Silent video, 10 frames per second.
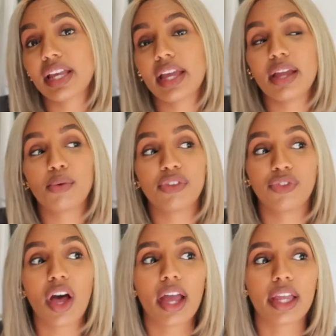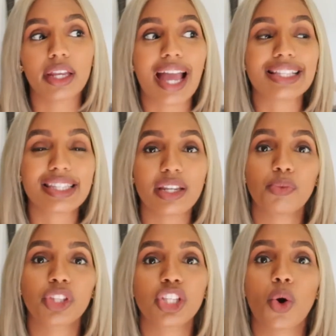it. It was fine. I
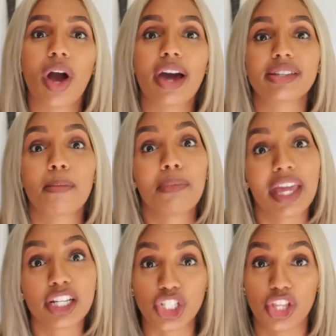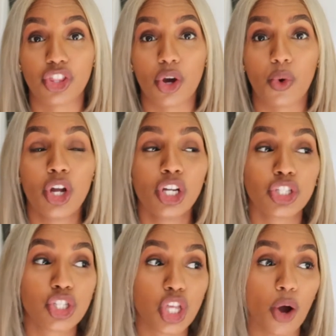didn't really know how to manage it though.
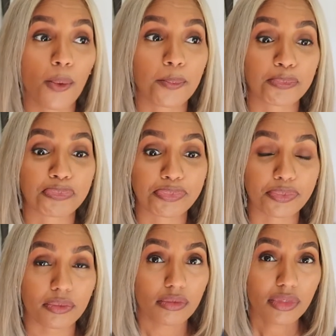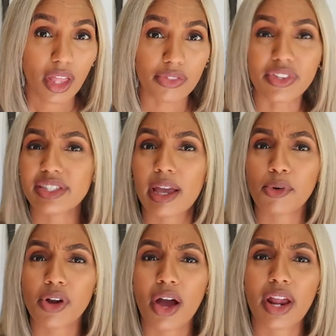So this
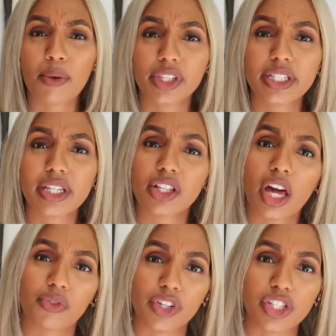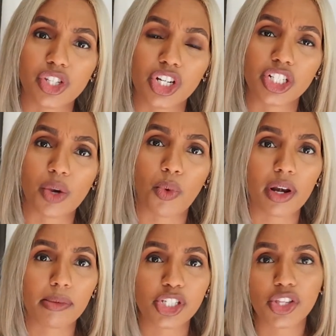time around, I really did a lot of research. I
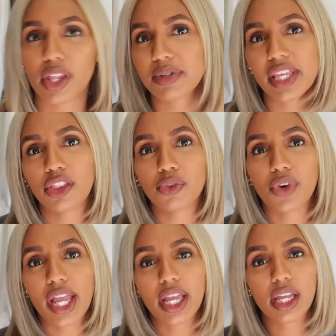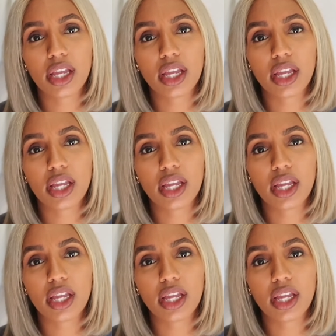wanted to make sure that I was getting the right